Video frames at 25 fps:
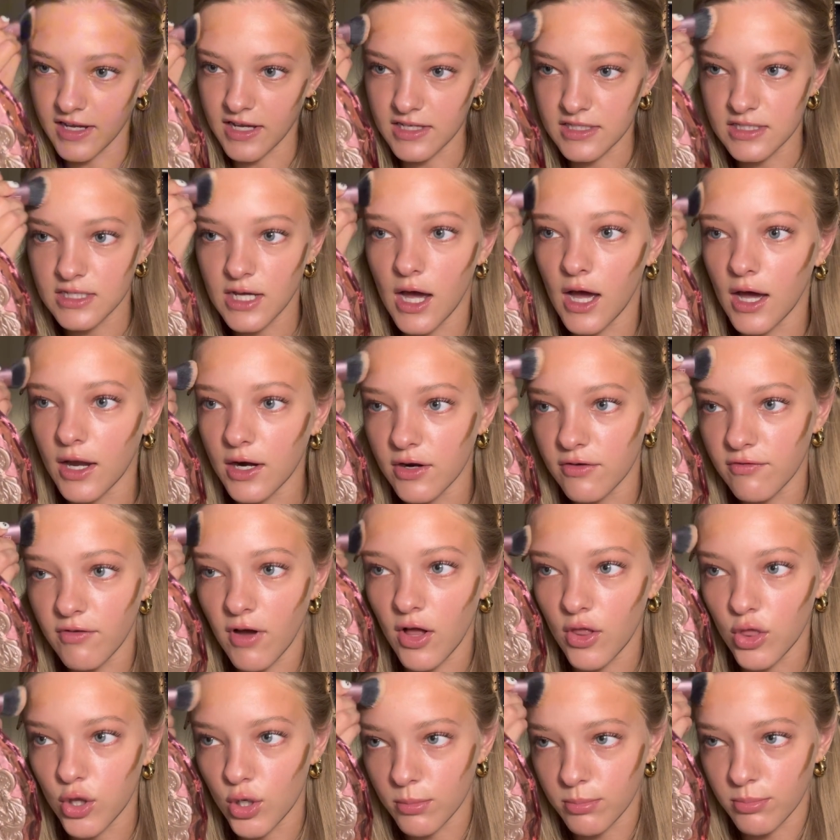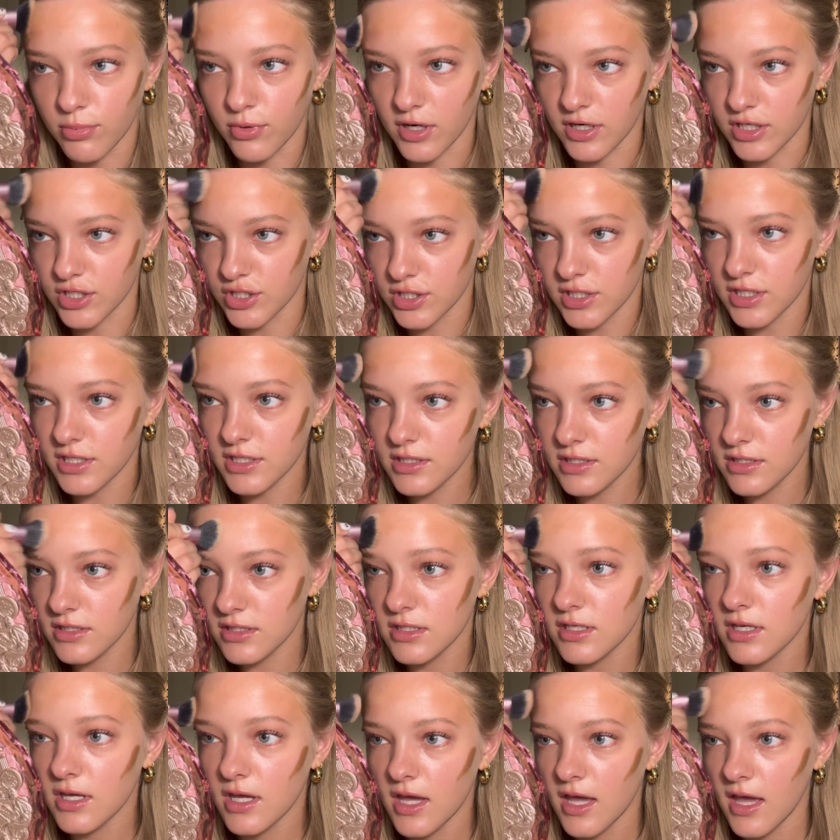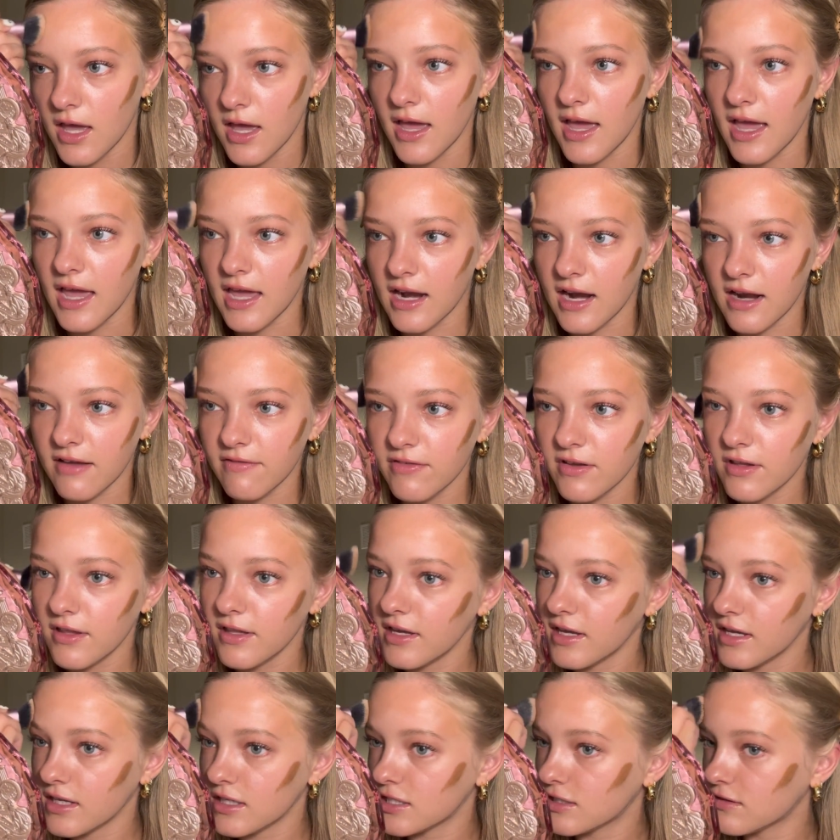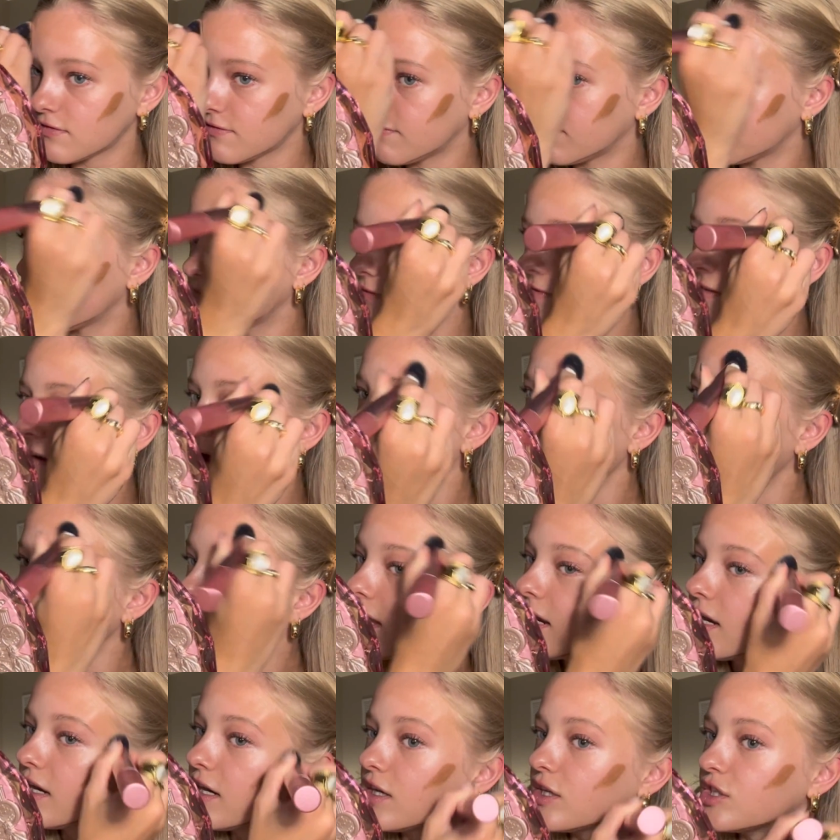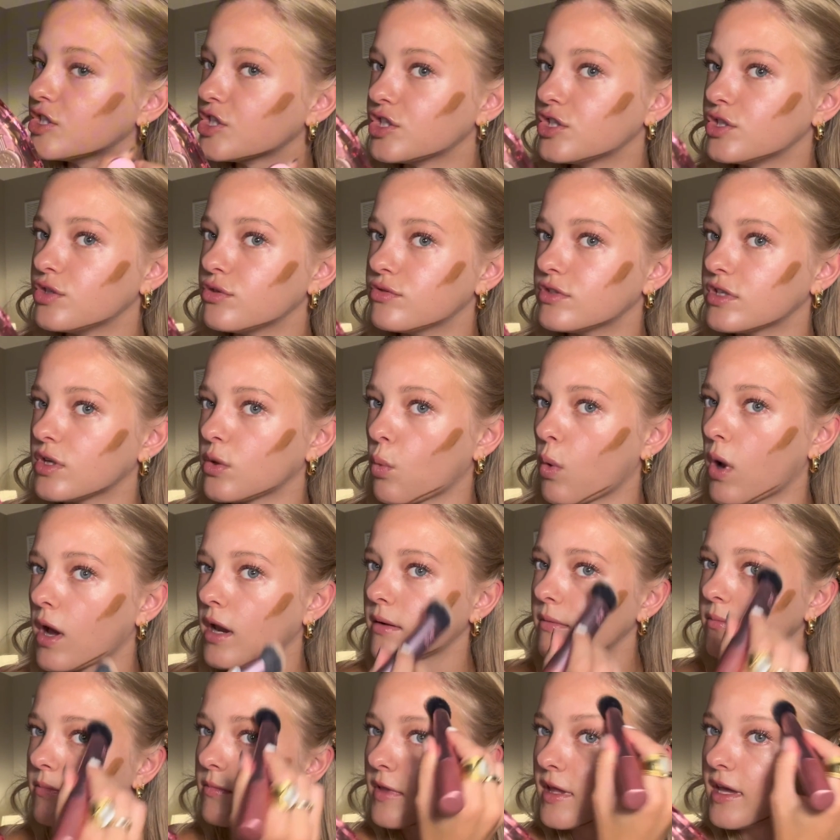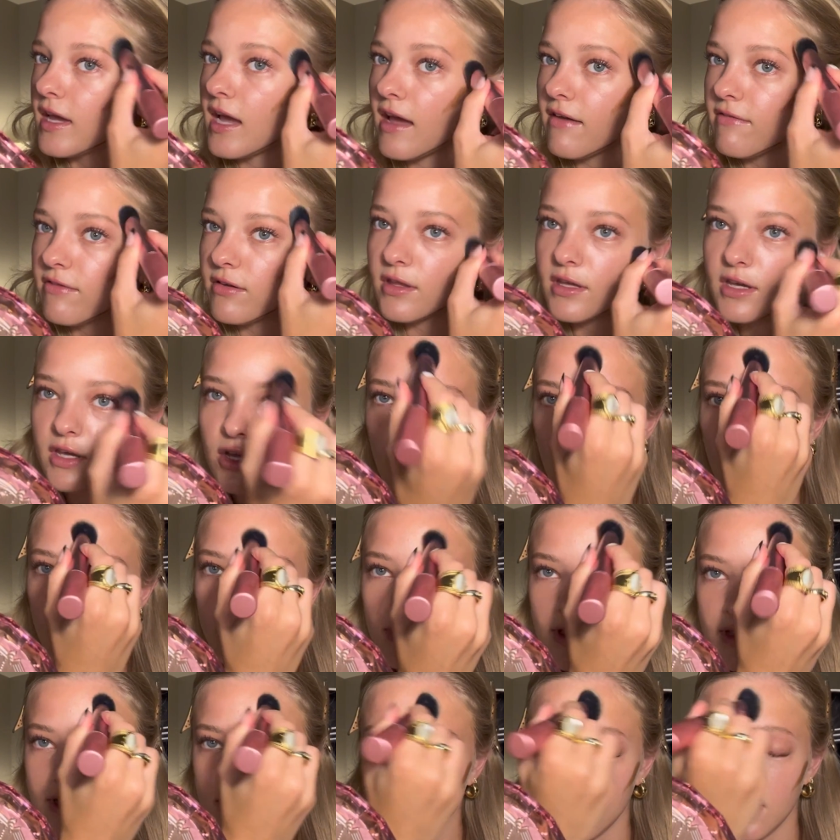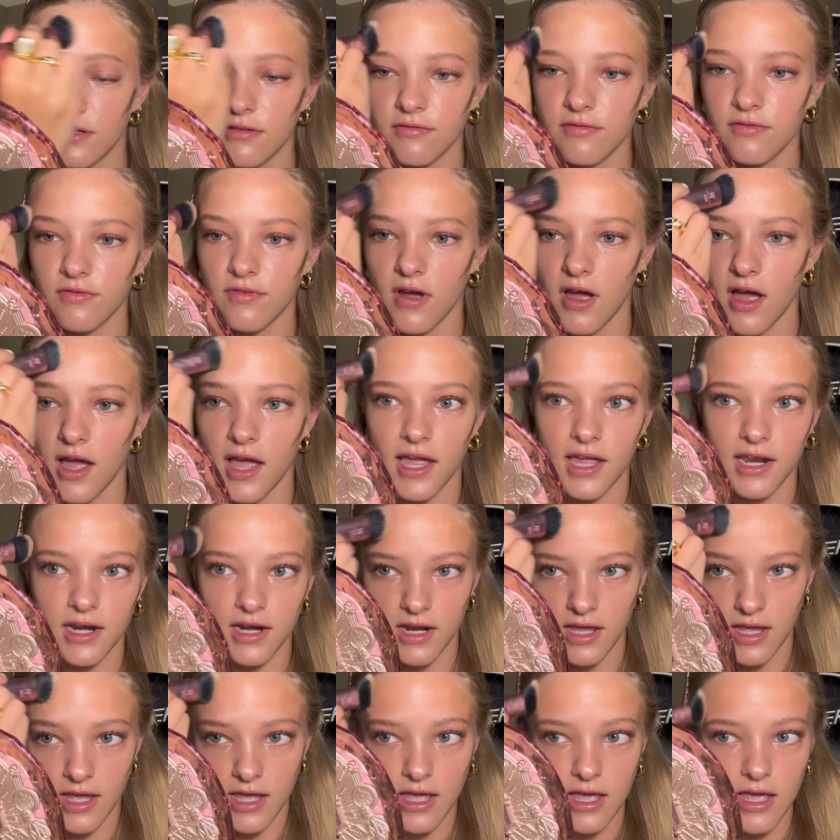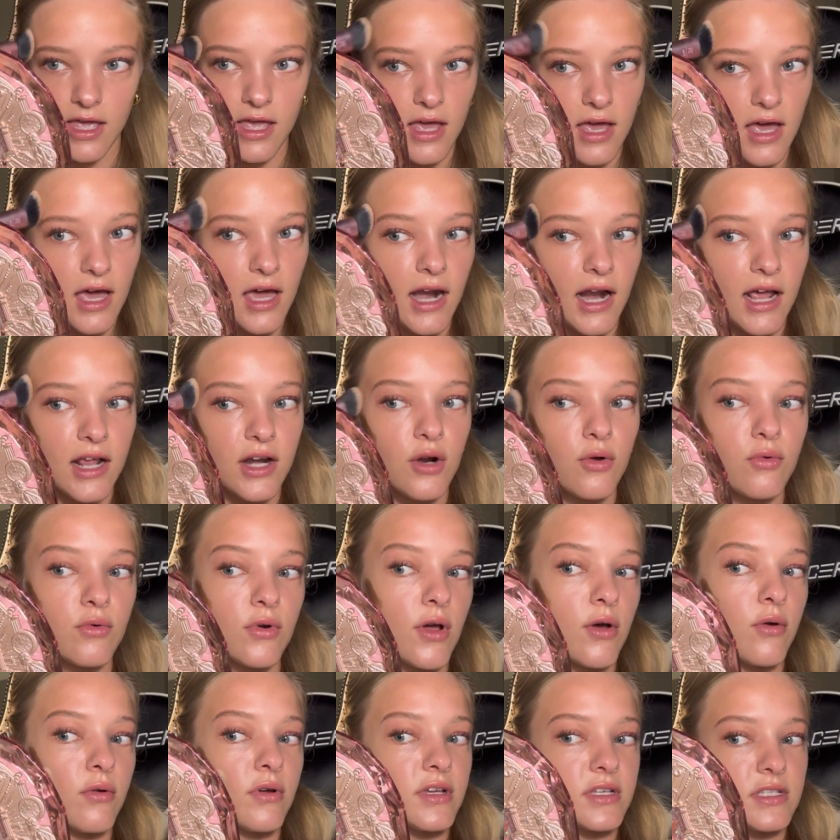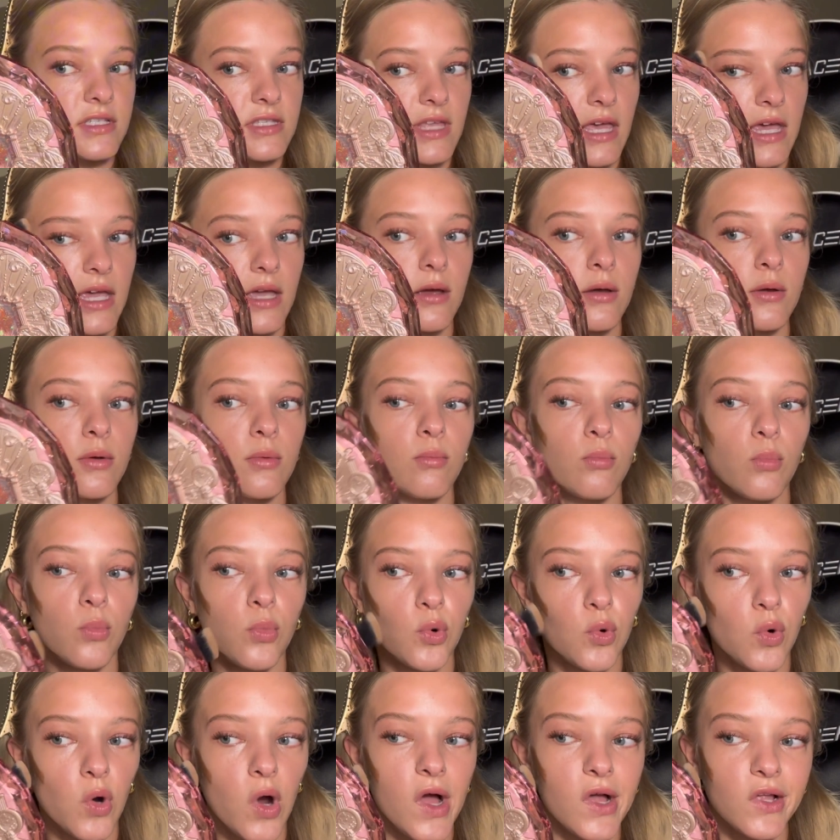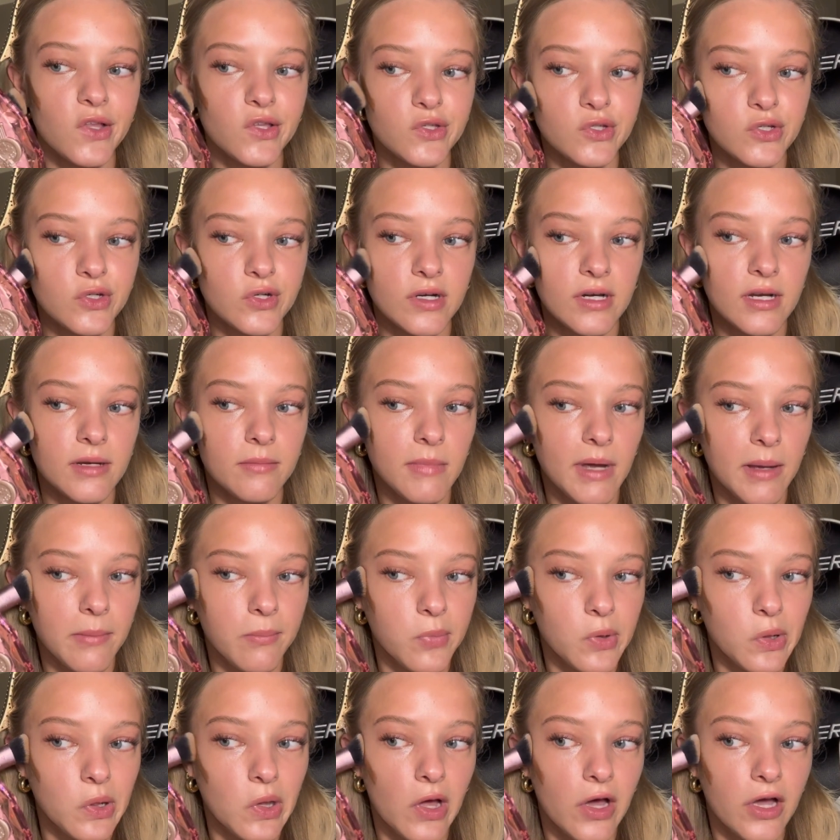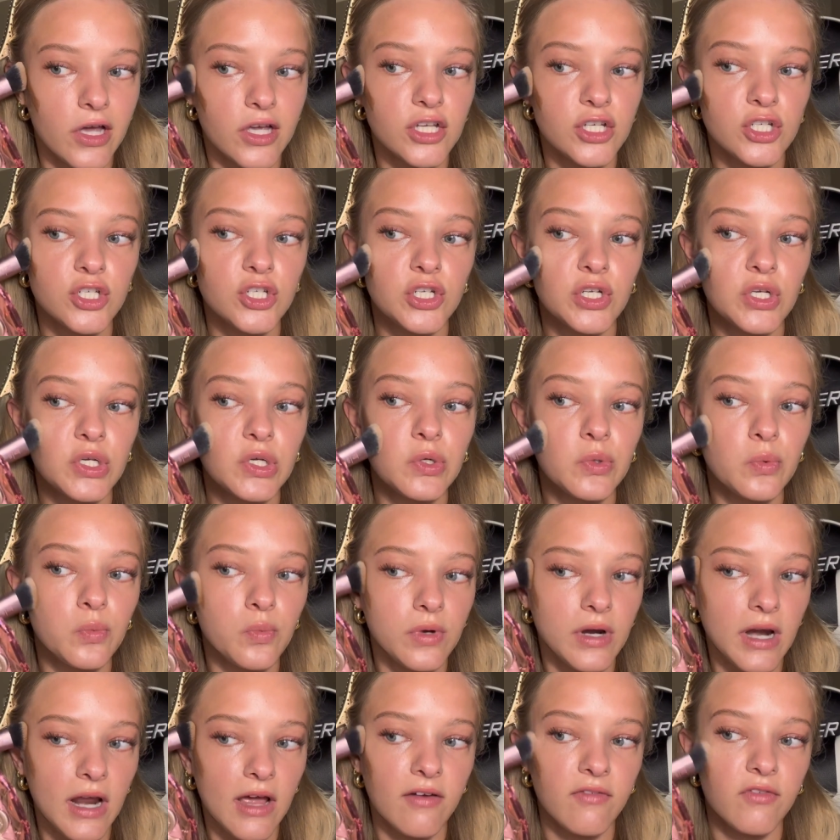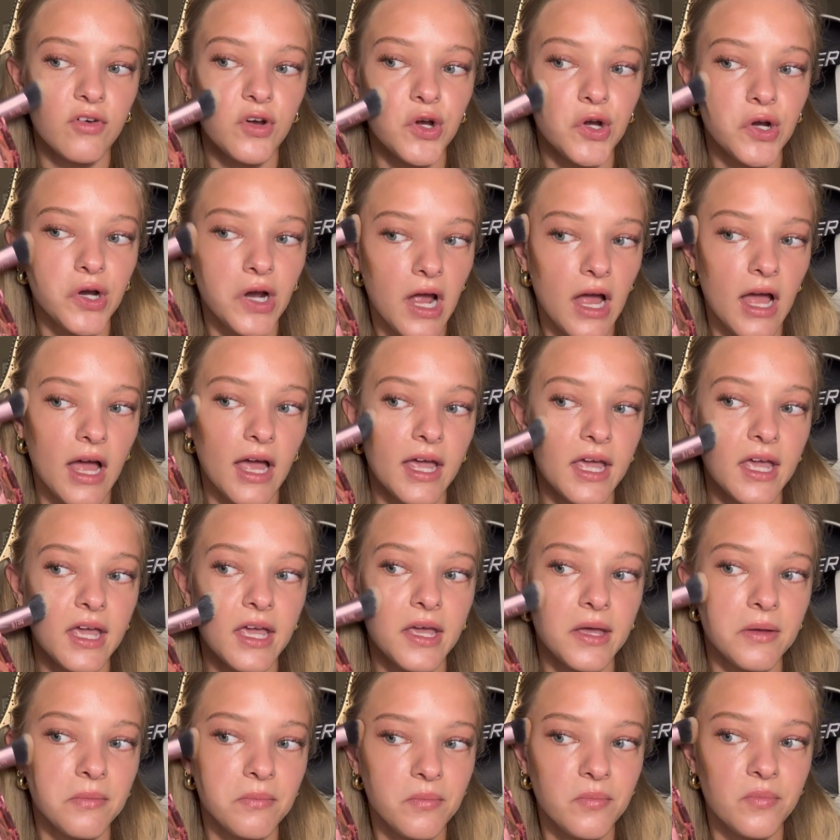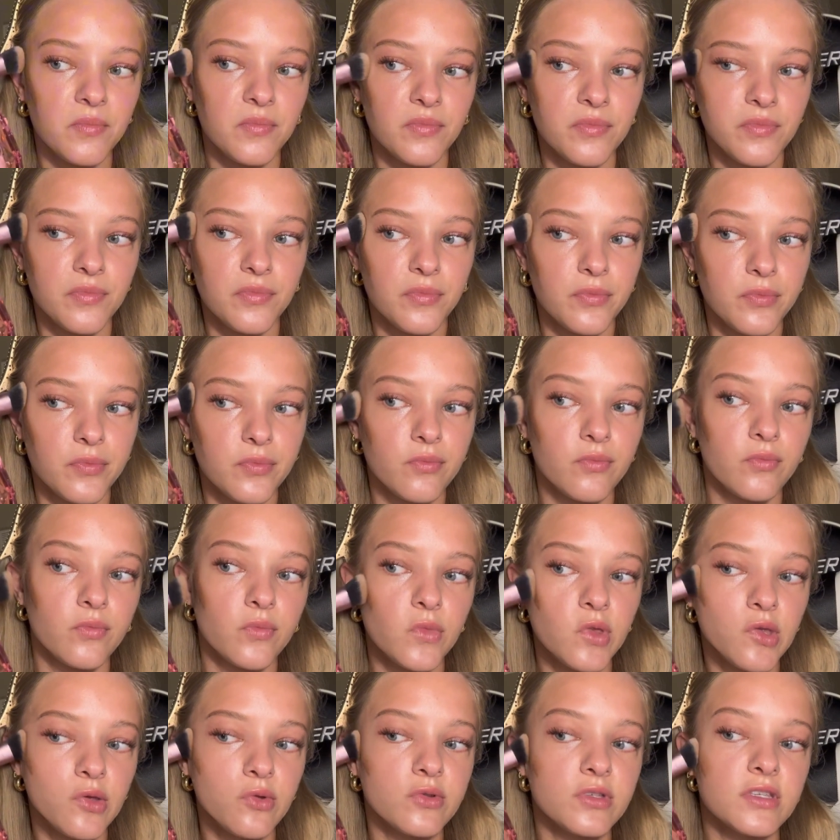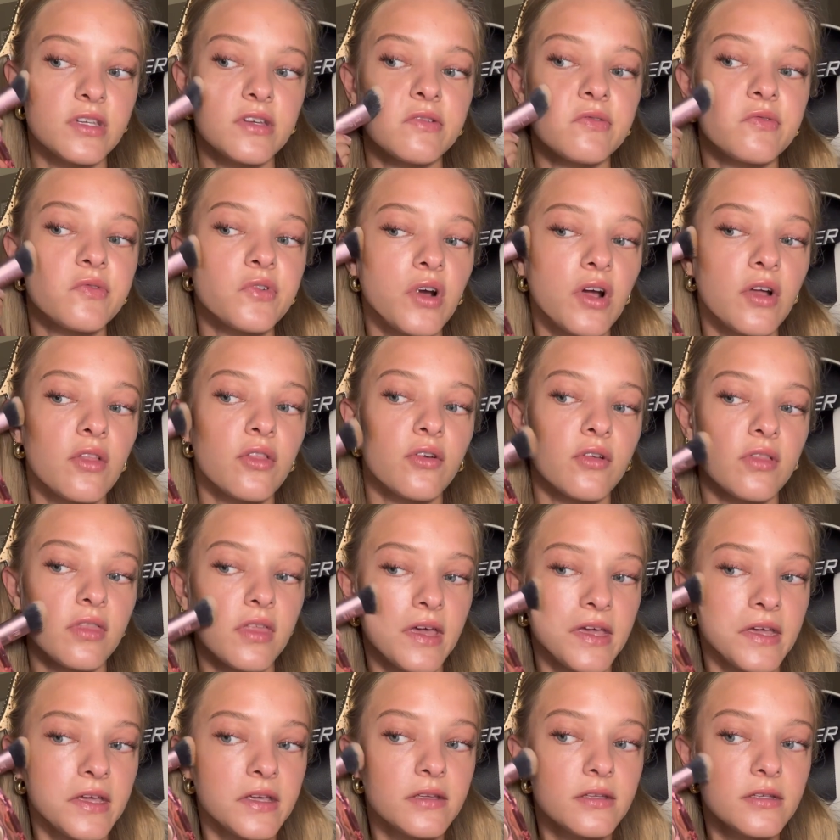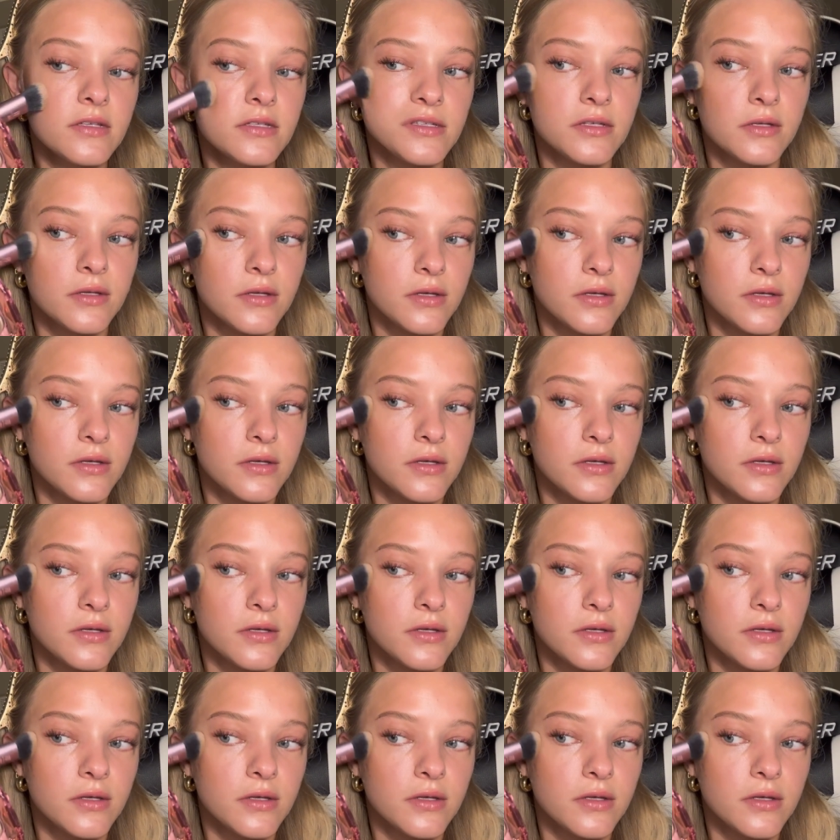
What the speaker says: a ton of other brushes, and I feel like it's fine just using one. Like, I feel like it all blends in fine, and I don't notice like bronzer in my blush whenever I use it for other things.